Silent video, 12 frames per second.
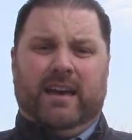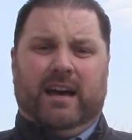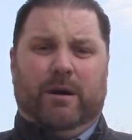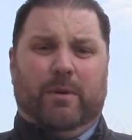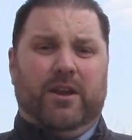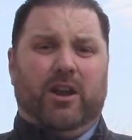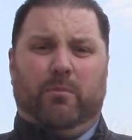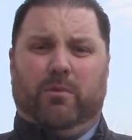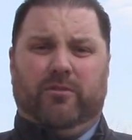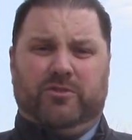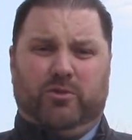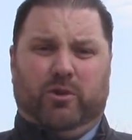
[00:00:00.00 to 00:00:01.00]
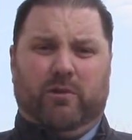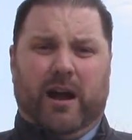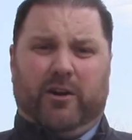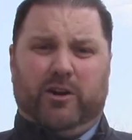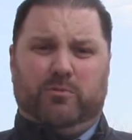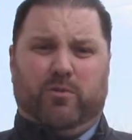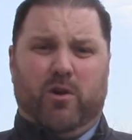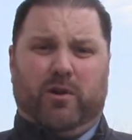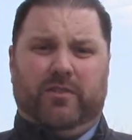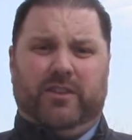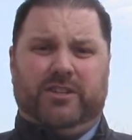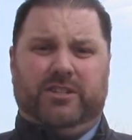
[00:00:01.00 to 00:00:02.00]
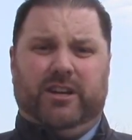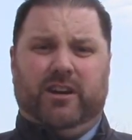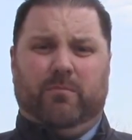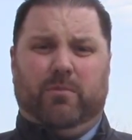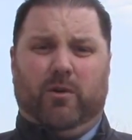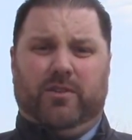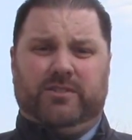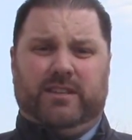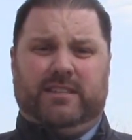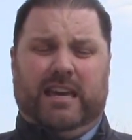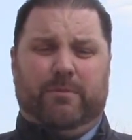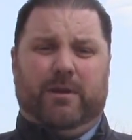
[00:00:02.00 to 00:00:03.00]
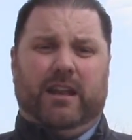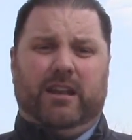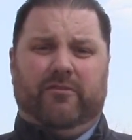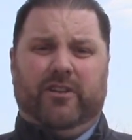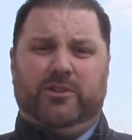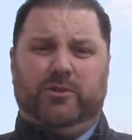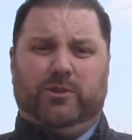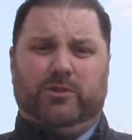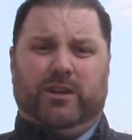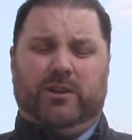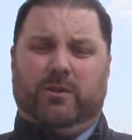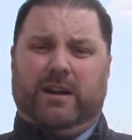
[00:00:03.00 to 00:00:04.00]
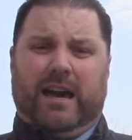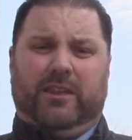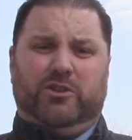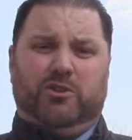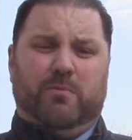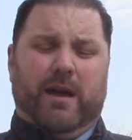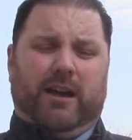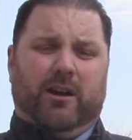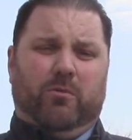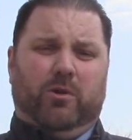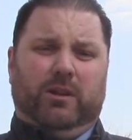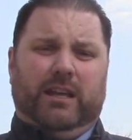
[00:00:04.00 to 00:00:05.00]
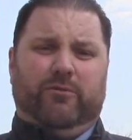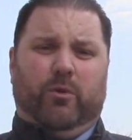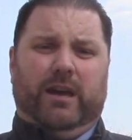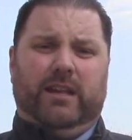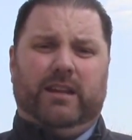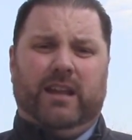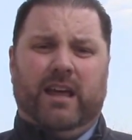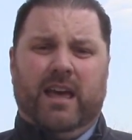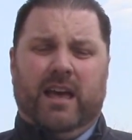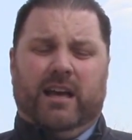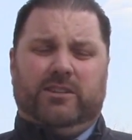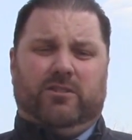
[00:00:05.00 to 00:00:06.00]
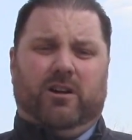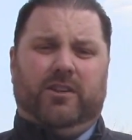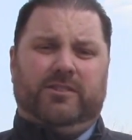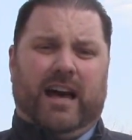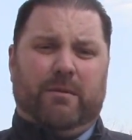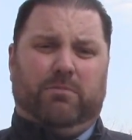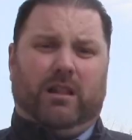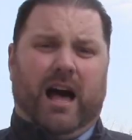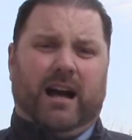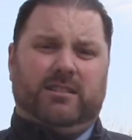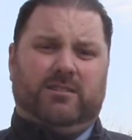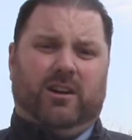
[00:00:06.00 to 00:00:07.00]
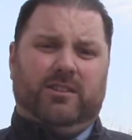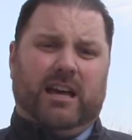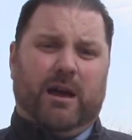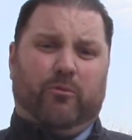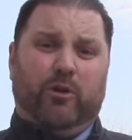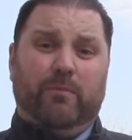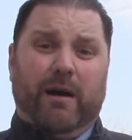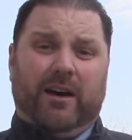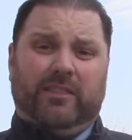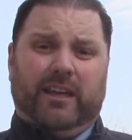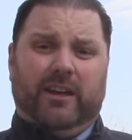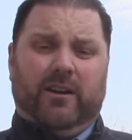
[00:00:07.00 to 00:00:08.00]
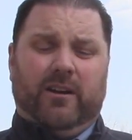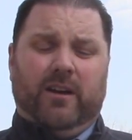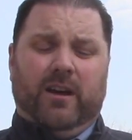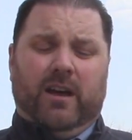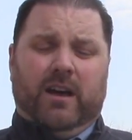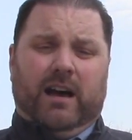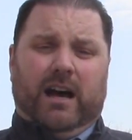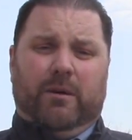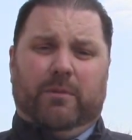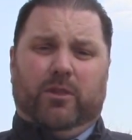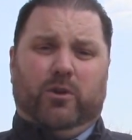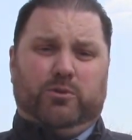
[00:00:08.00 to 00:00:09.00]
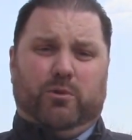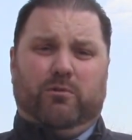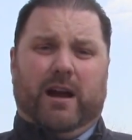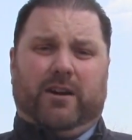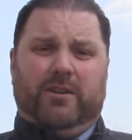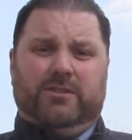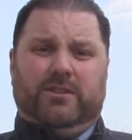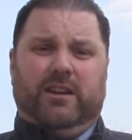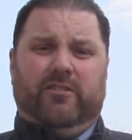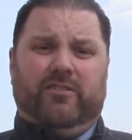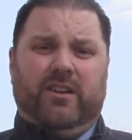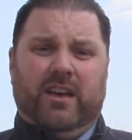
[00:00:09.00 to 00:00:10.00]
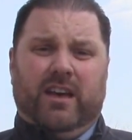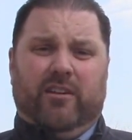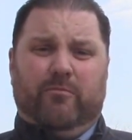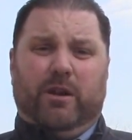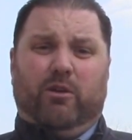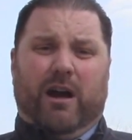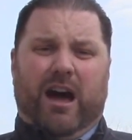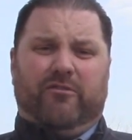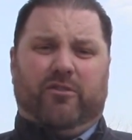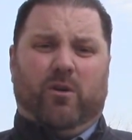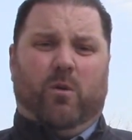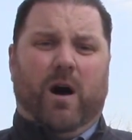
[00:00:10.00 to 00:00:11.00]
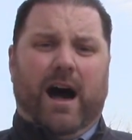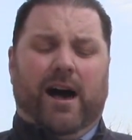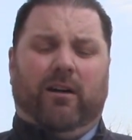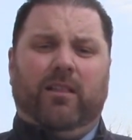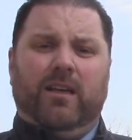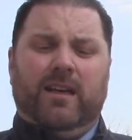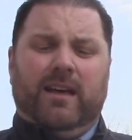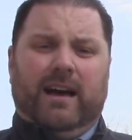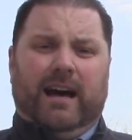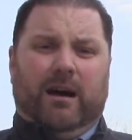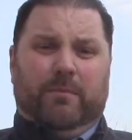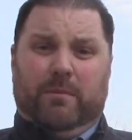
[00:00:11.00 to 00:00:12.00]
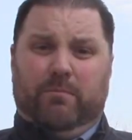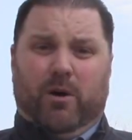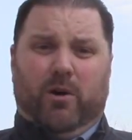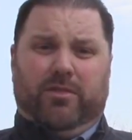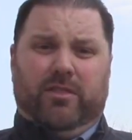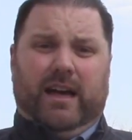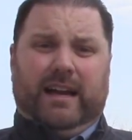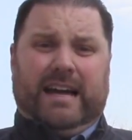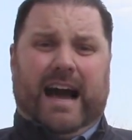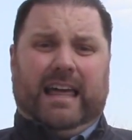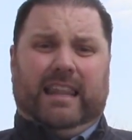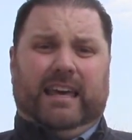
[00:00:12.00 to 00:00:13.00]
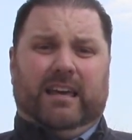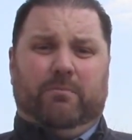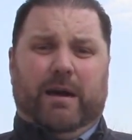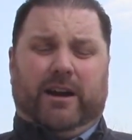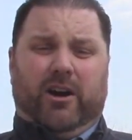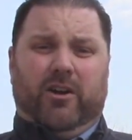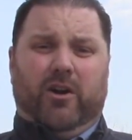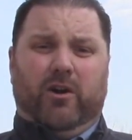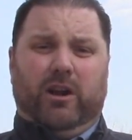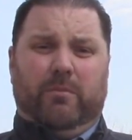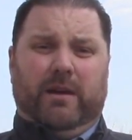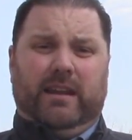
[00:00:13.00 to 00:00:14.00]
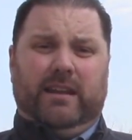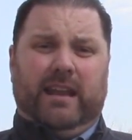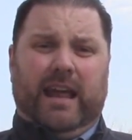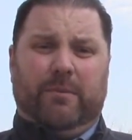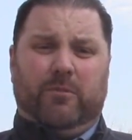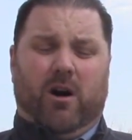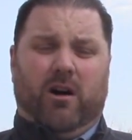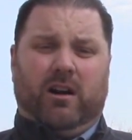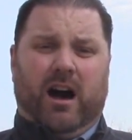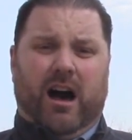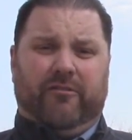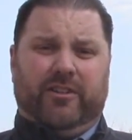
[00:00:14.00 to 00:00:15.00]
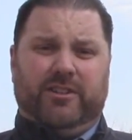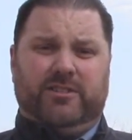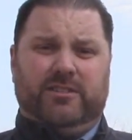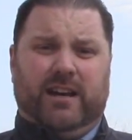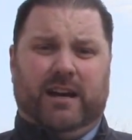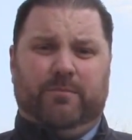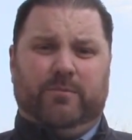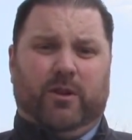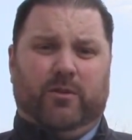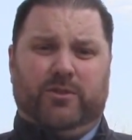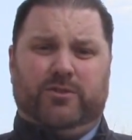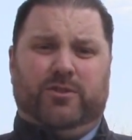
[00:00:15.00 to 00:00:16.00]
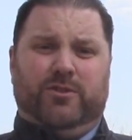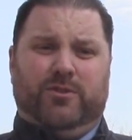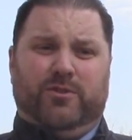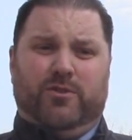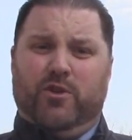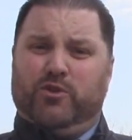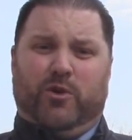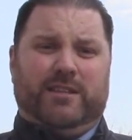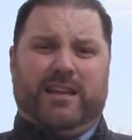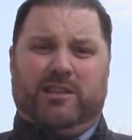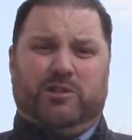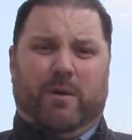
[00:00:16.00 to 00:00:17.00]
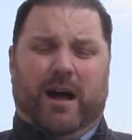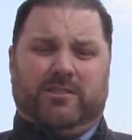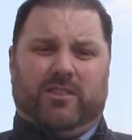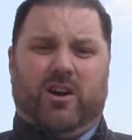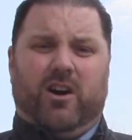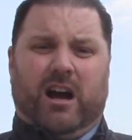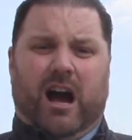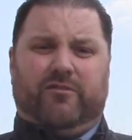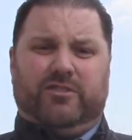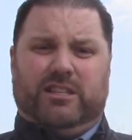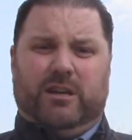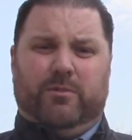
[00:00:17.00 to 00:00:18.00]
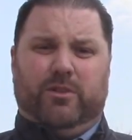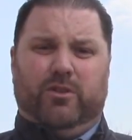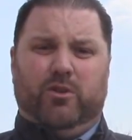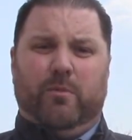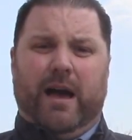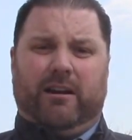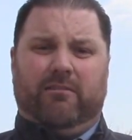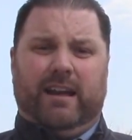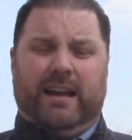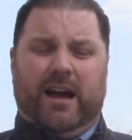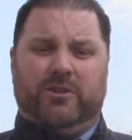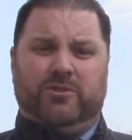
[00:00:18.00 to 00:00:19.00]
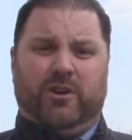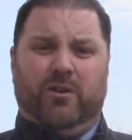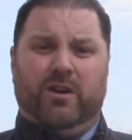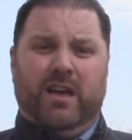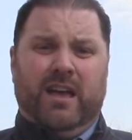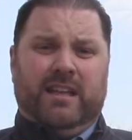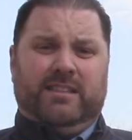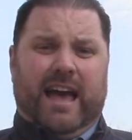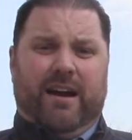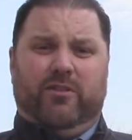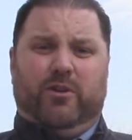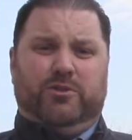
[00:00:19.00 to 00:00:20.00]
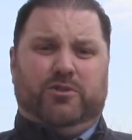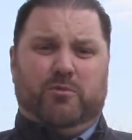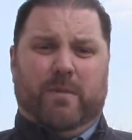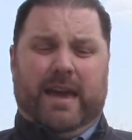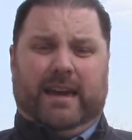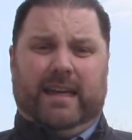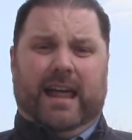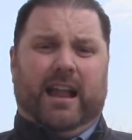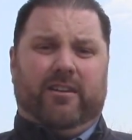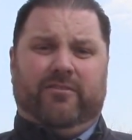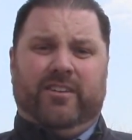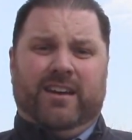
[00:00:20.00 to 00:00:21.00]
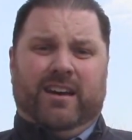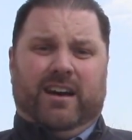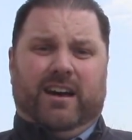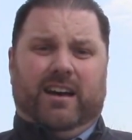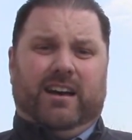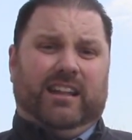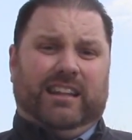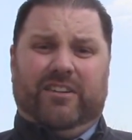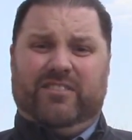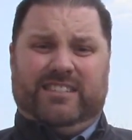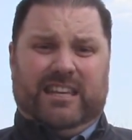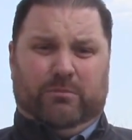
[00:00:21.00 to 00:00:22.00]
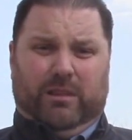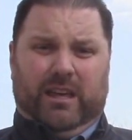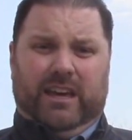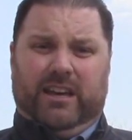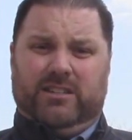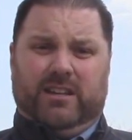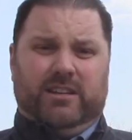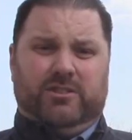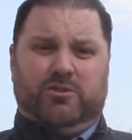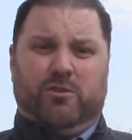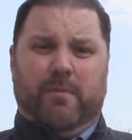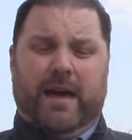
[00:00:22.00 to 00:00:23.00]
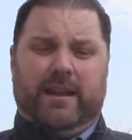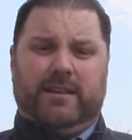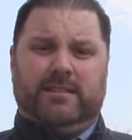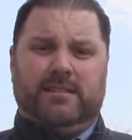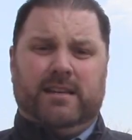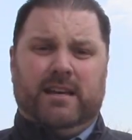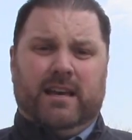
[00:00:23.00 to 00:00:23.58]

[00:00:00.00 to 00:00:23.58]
A number of school records broken this year, both as a team and individuals. I know Kylie Shoemaker will leave Wheaton as our all-time blocks and all-time rebound leader, and those were records that have been around for a while. And both Kylie and Becca Arnone being named all-conference. There's only 10 spots in the all-conference team in the NUMAC right now, so to have those two make it out of 11-team league is tremendous.